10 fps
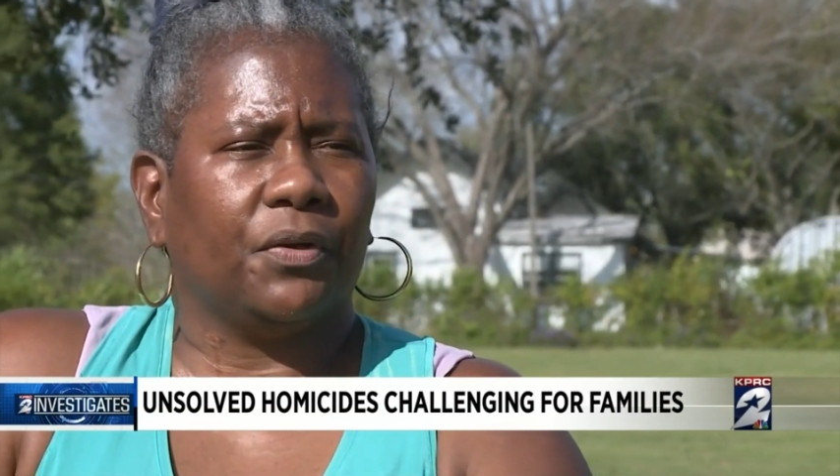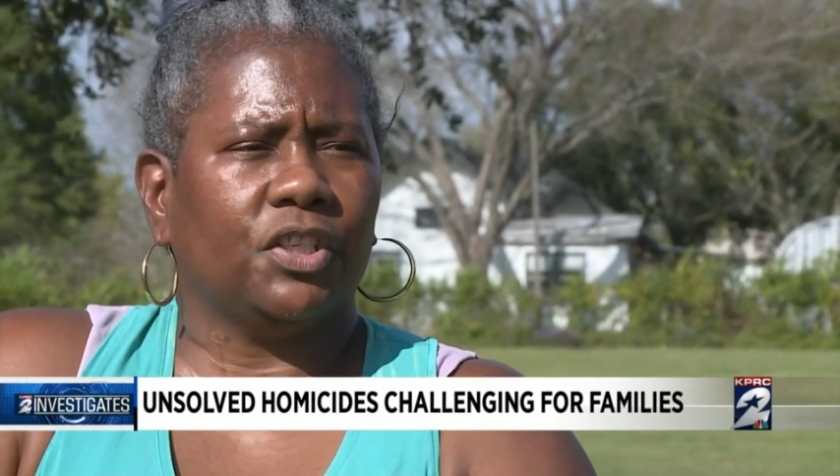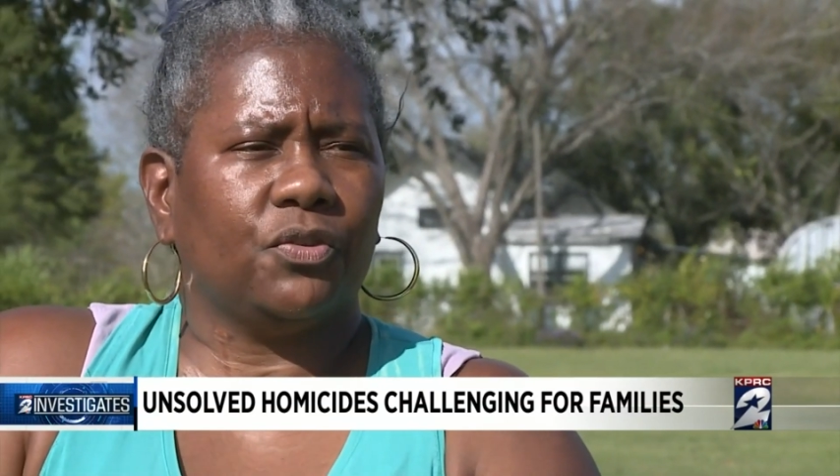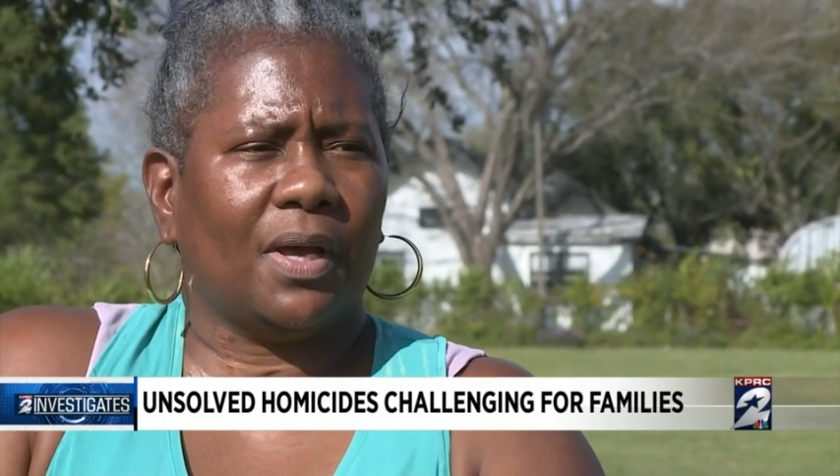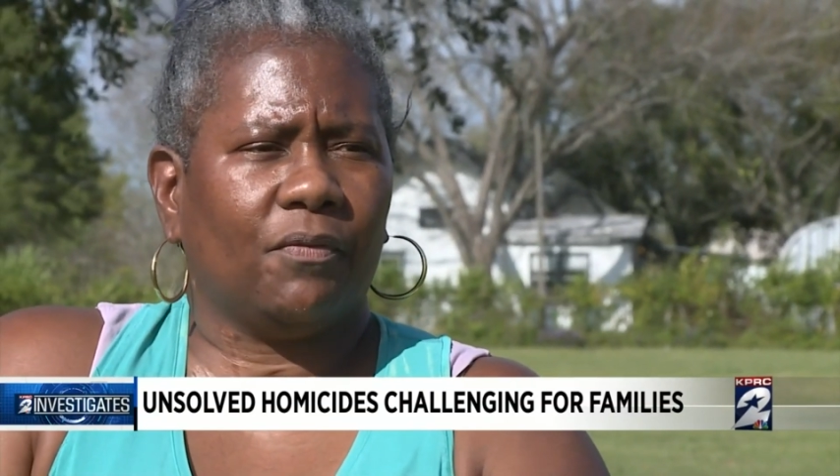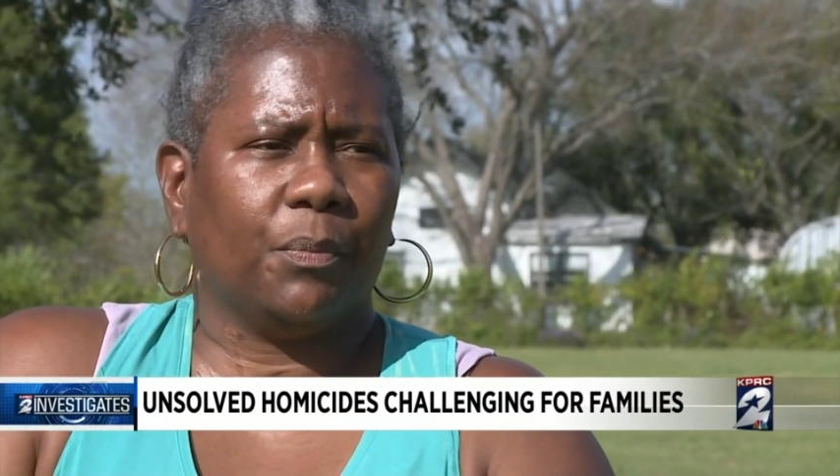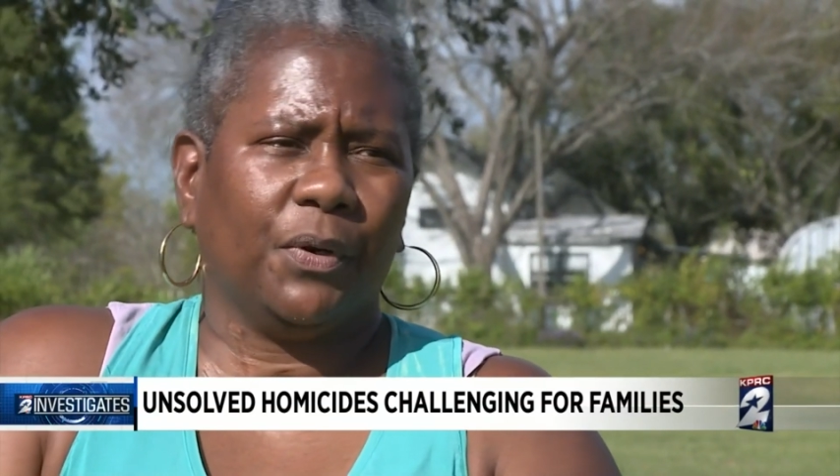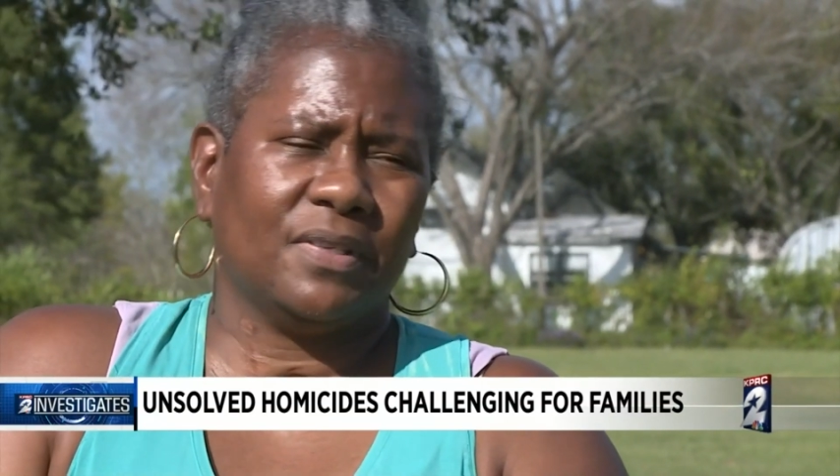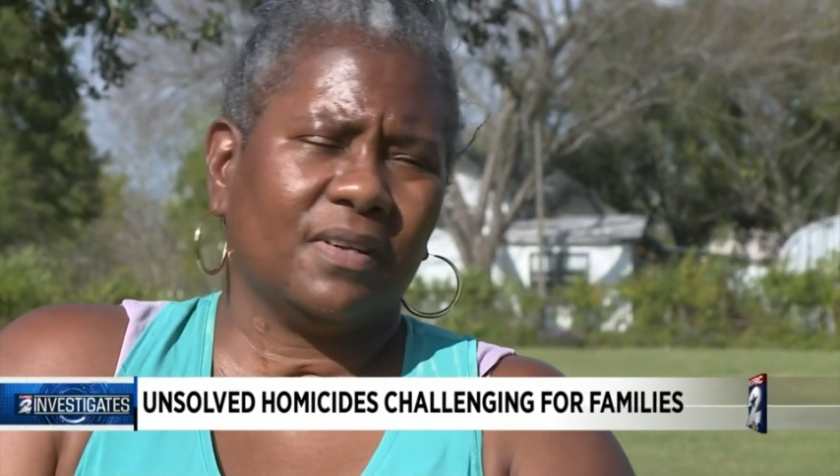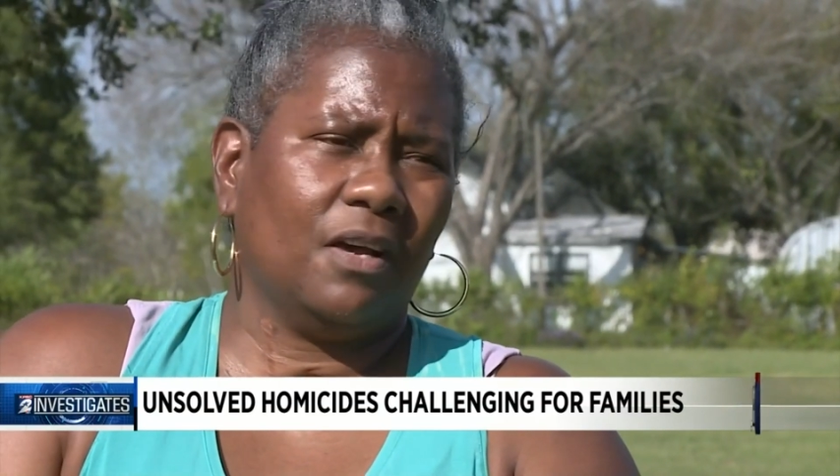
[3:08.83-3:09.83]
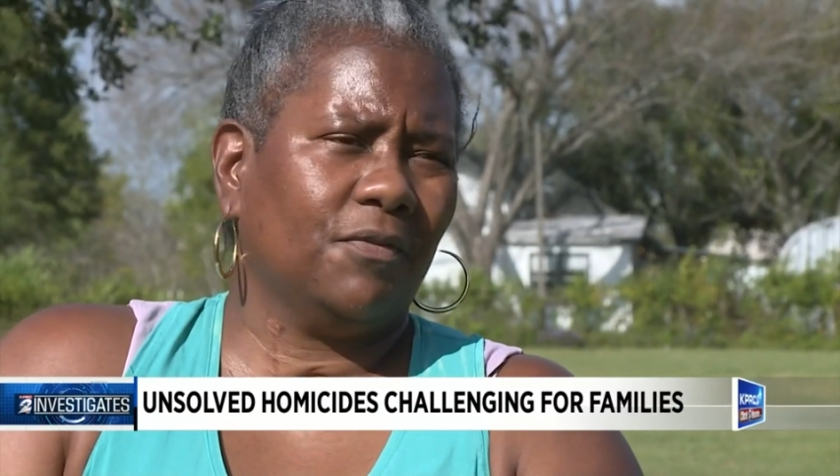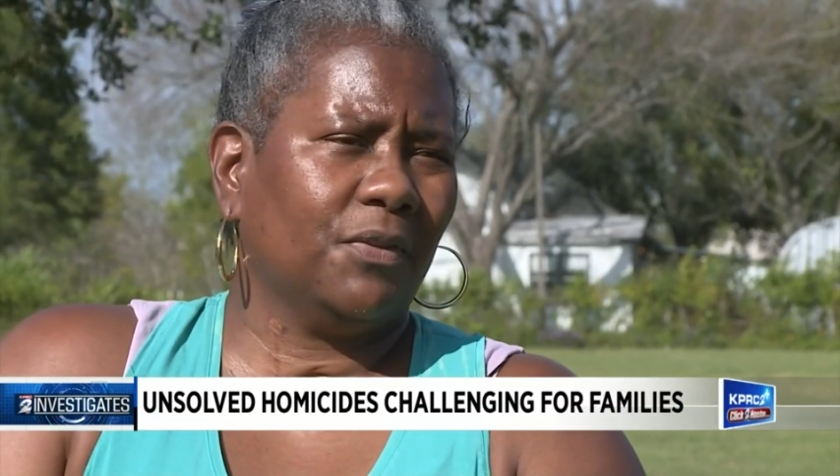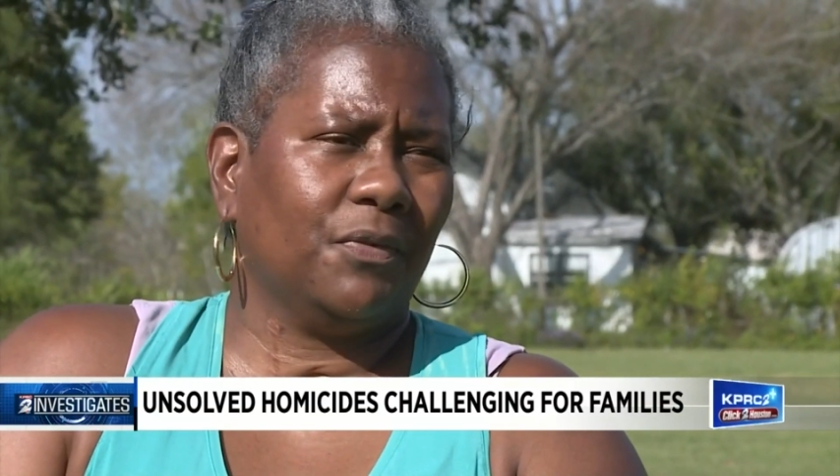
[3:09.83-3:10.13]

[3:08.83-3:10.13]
Did you have a press conference